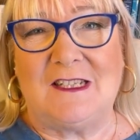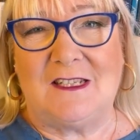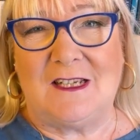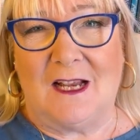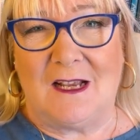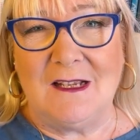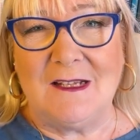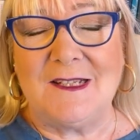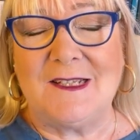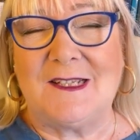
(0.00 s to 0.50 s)

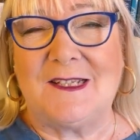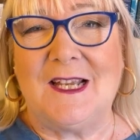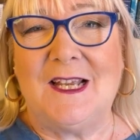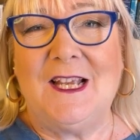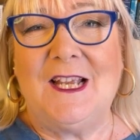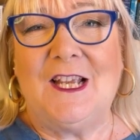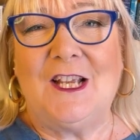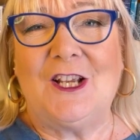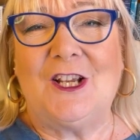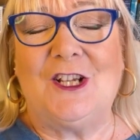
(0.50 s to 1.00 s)
does
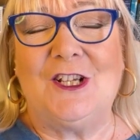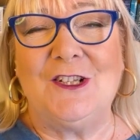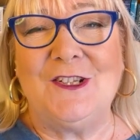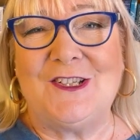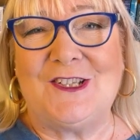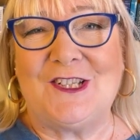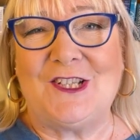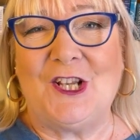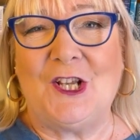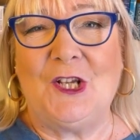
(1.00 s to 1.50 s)

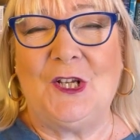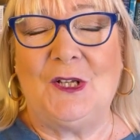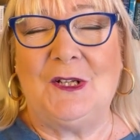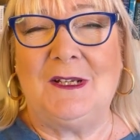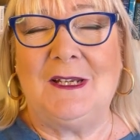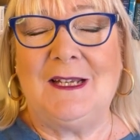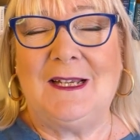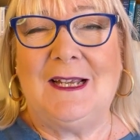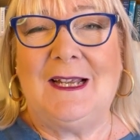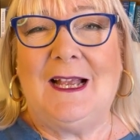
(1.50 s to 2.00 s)
concern